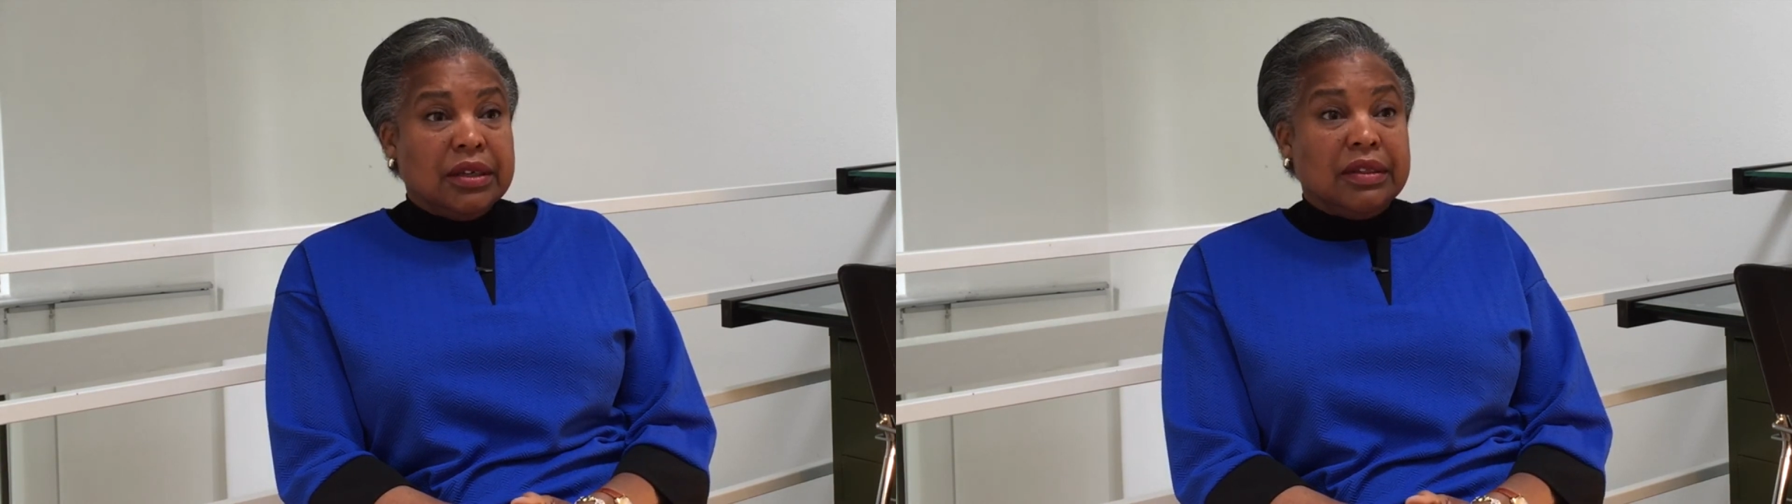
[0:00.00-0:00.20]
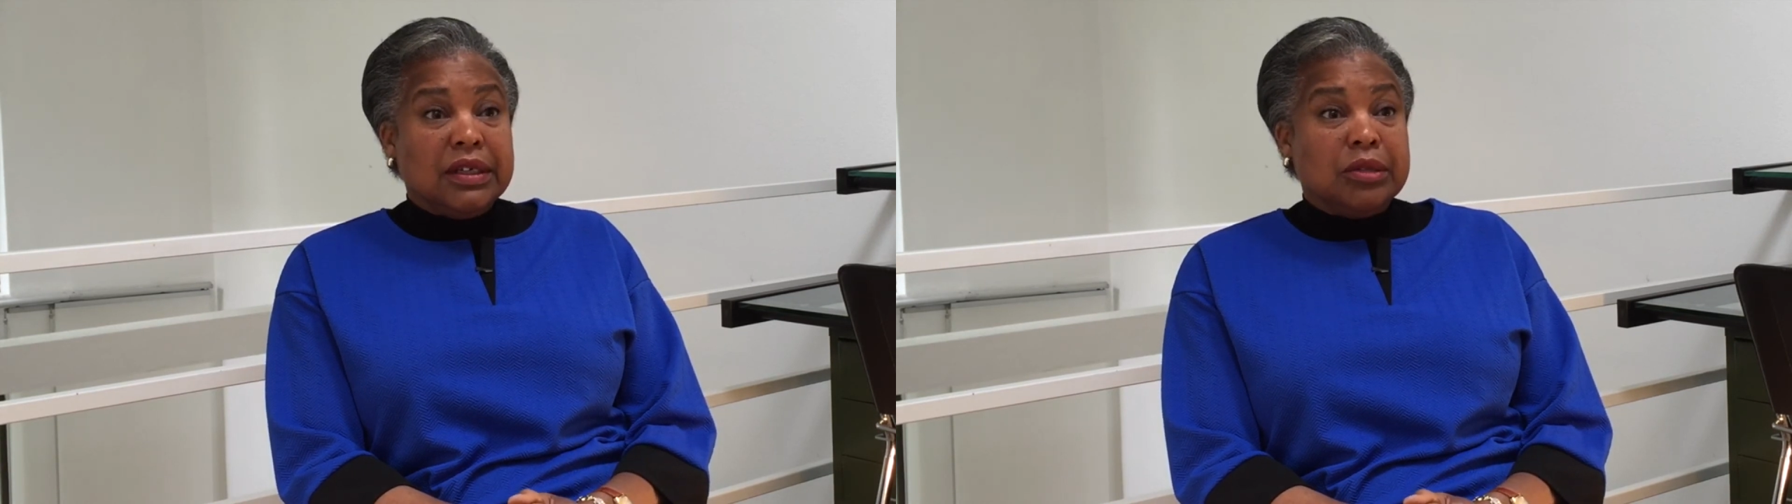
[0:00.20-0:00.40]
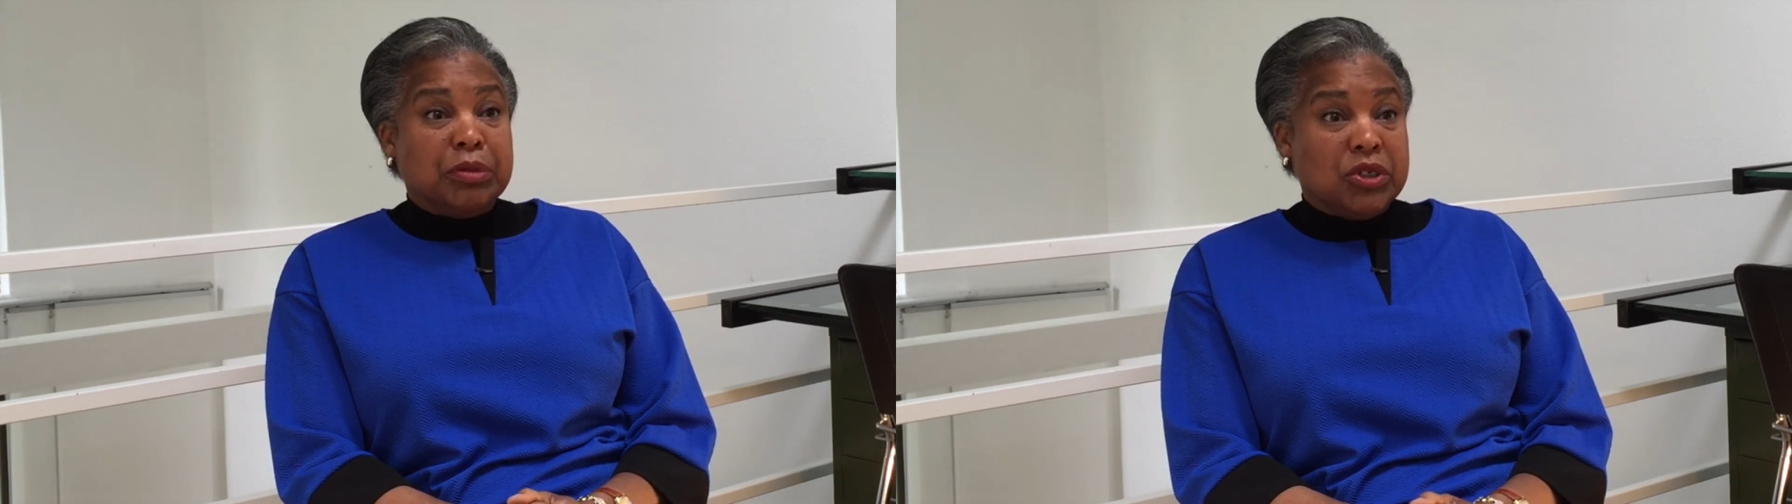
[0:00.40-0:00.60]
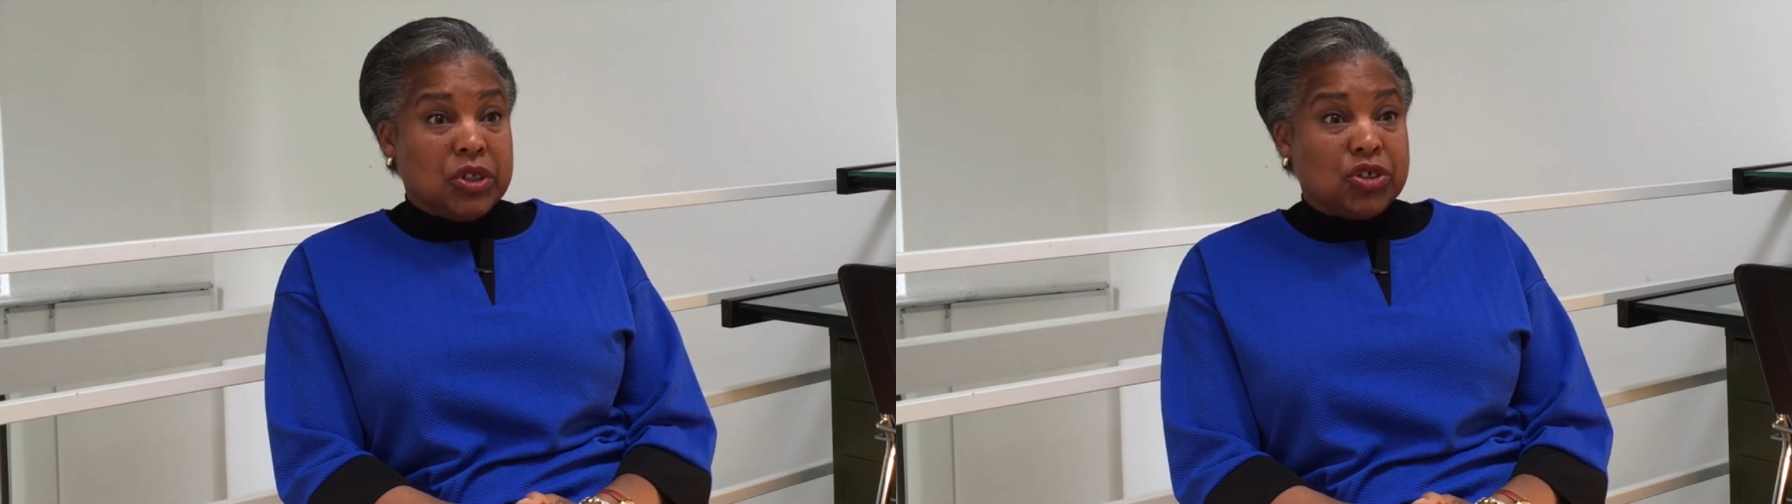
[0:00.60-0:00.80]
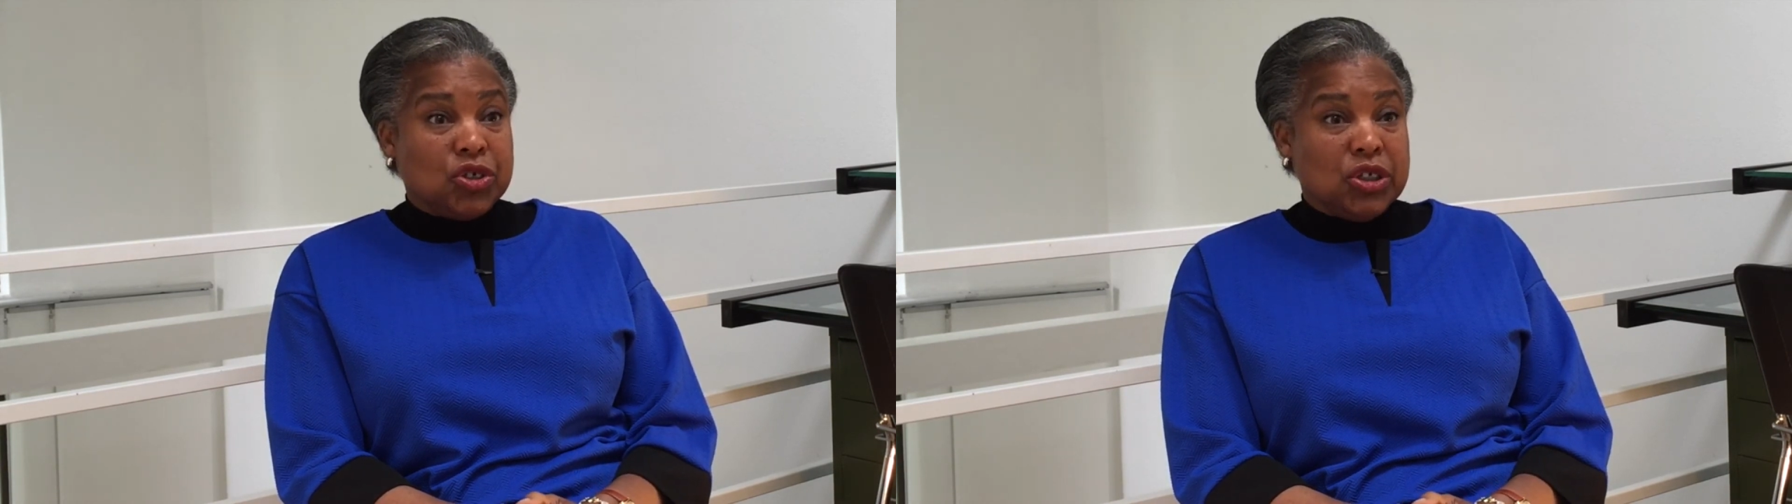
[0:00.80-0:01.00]
and these
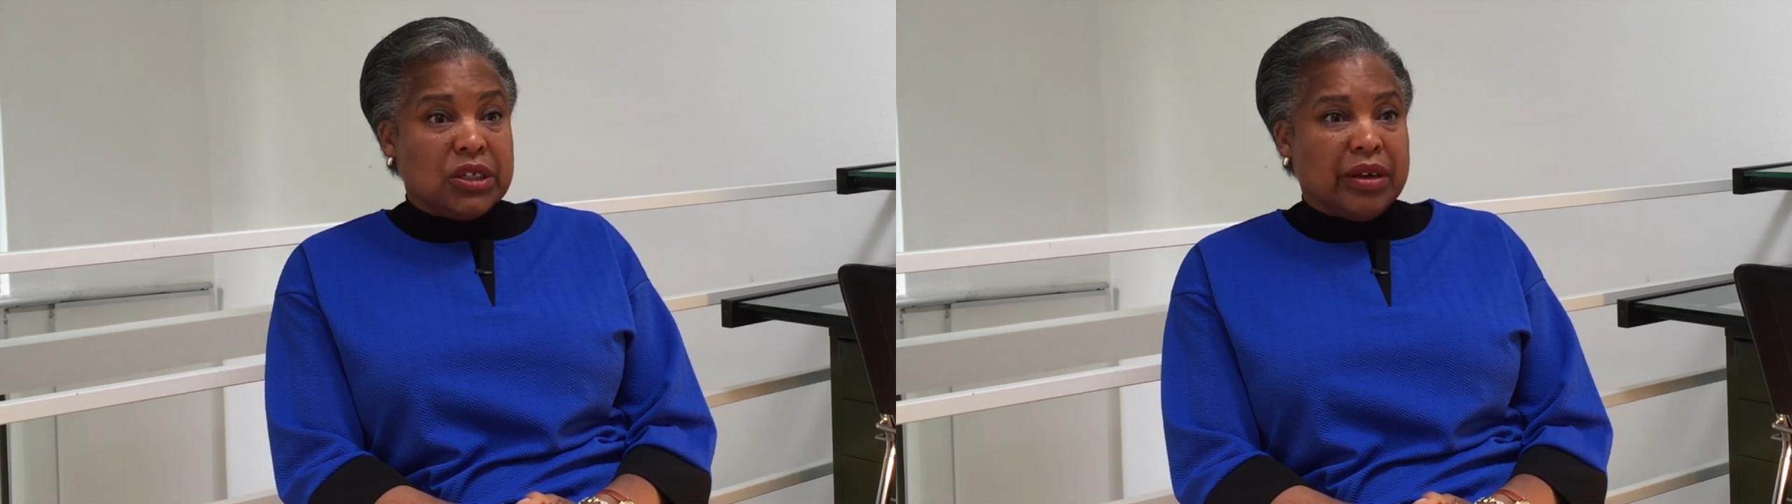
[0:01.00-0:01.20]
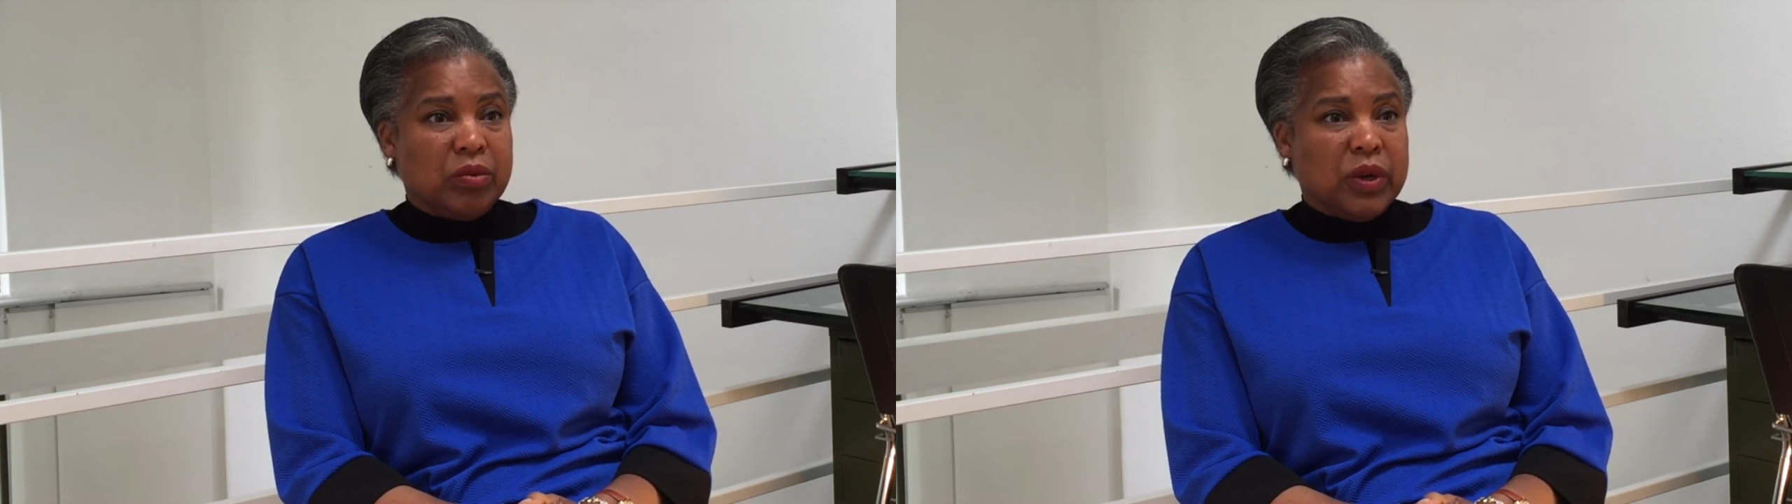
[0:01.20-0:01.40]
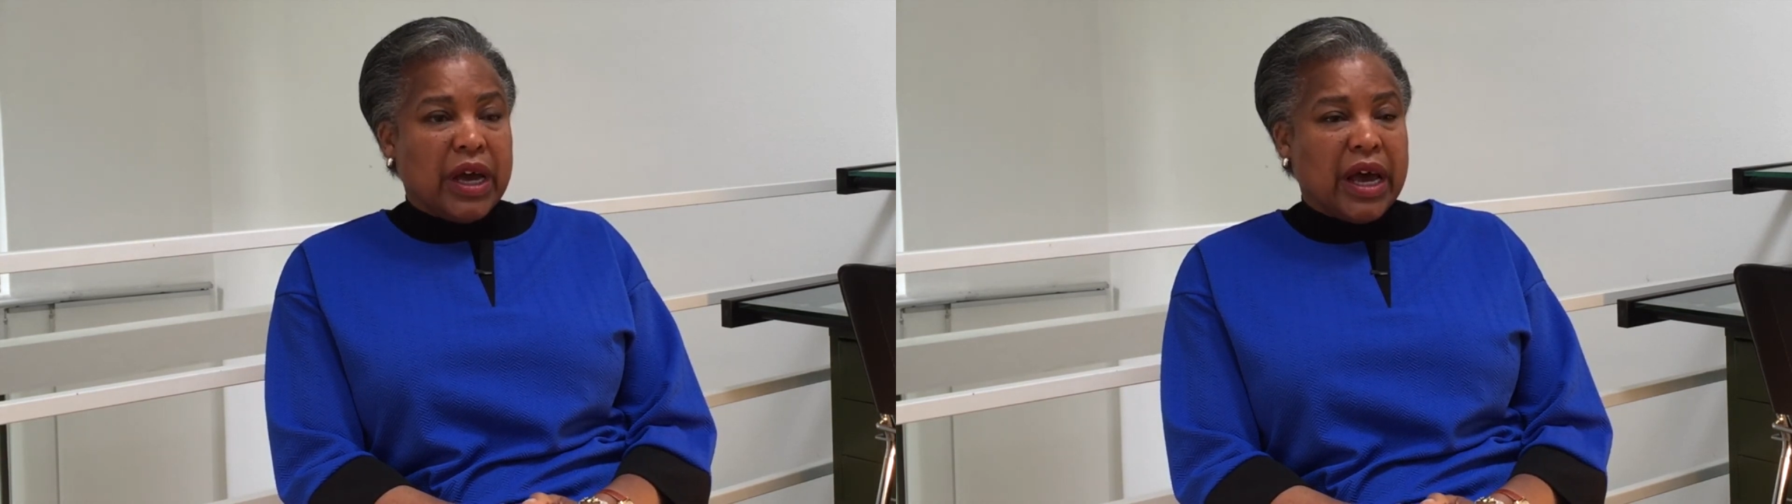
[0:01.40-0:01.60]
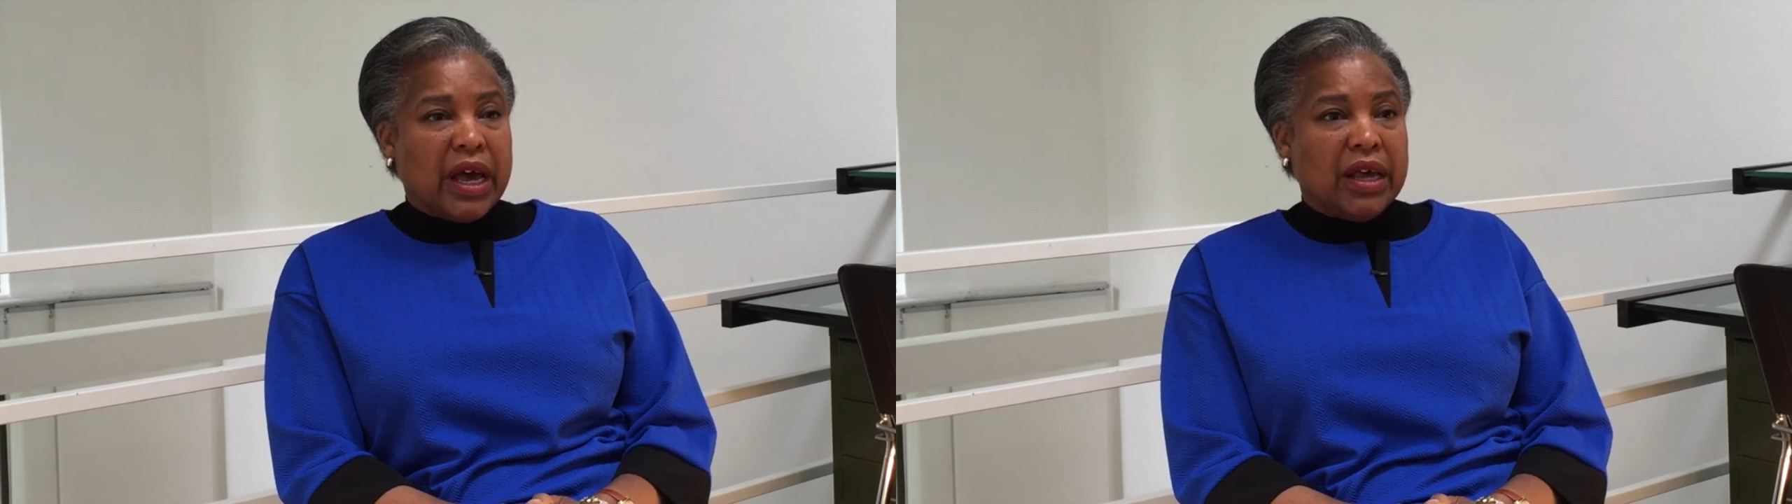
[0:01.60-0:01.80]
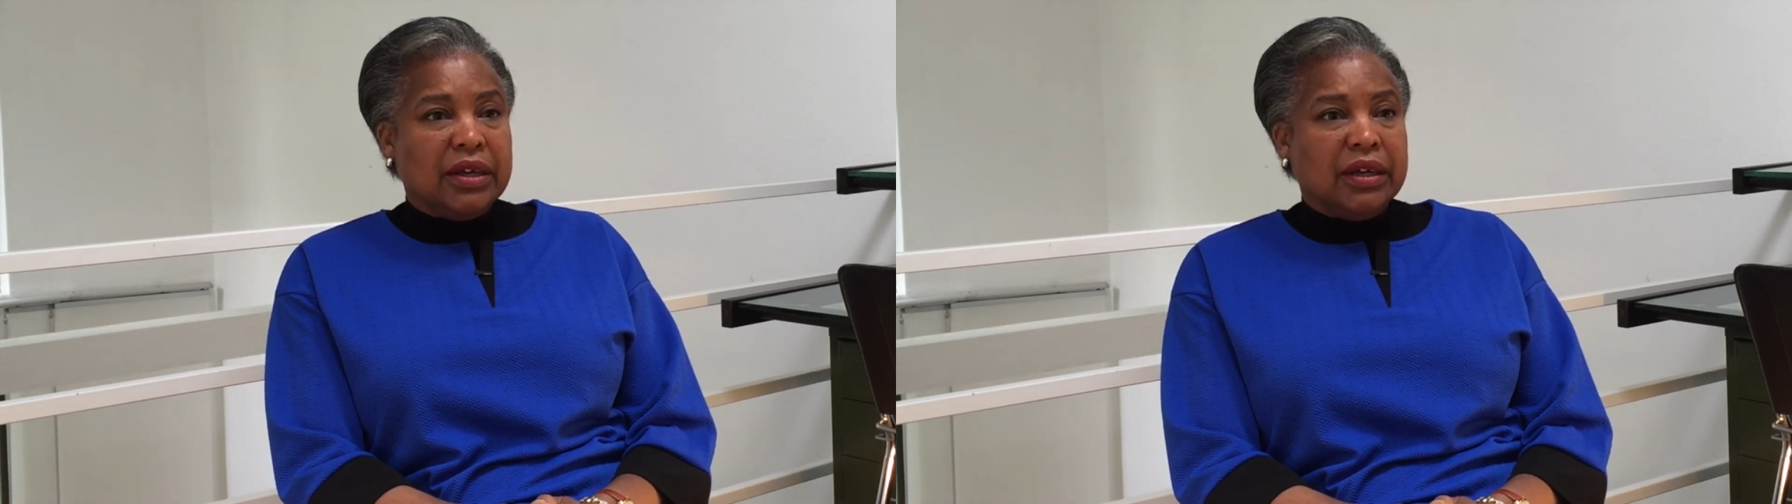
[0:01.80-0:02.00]
positions that we
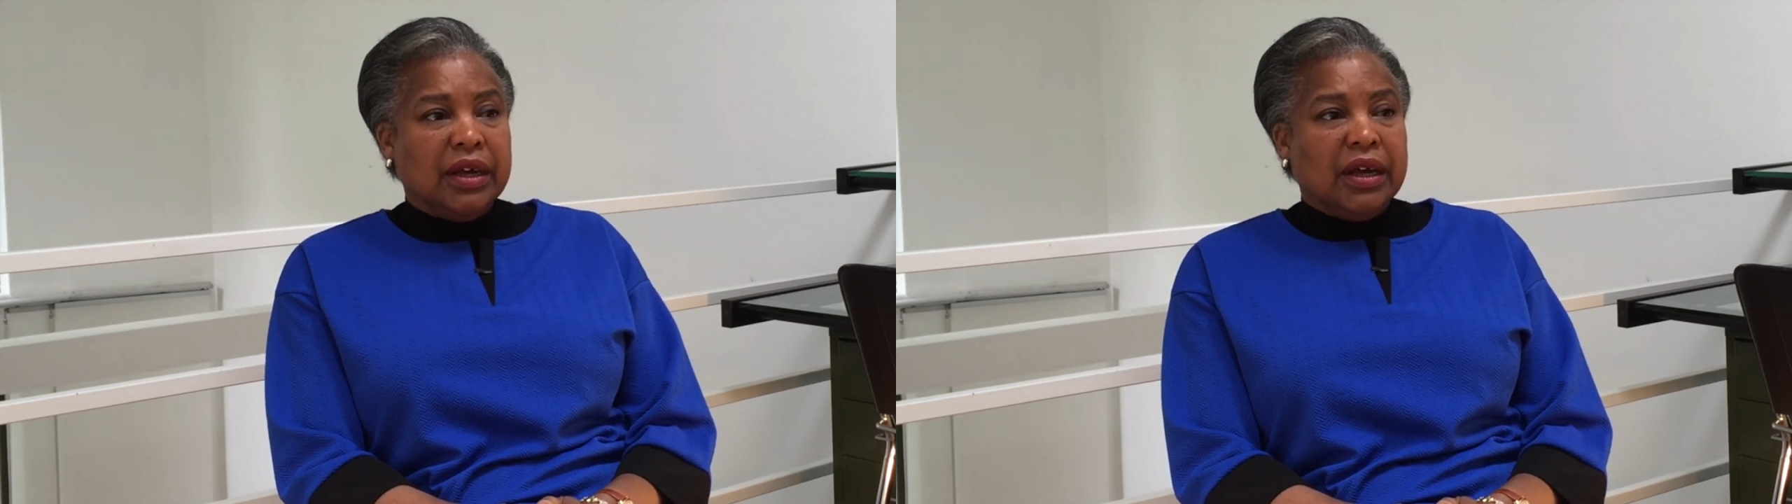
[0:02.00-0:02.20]
had.